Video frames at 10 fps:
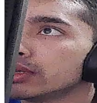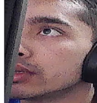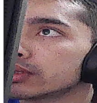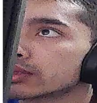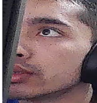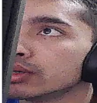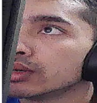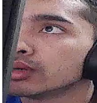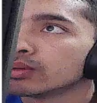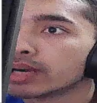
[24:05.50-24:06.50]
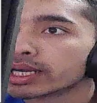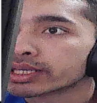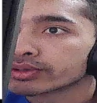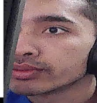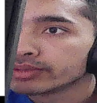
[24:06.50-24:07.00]
So what
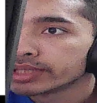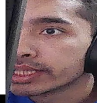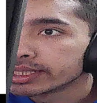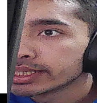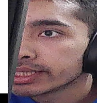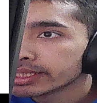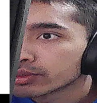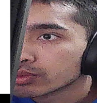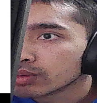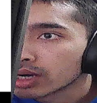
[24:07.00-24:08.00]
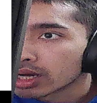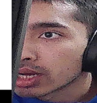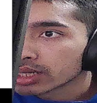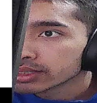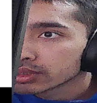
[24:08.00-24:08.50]
we did
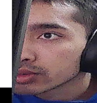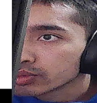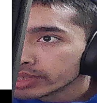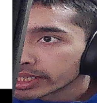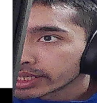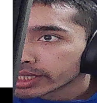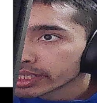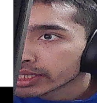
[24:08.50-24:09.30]
was, what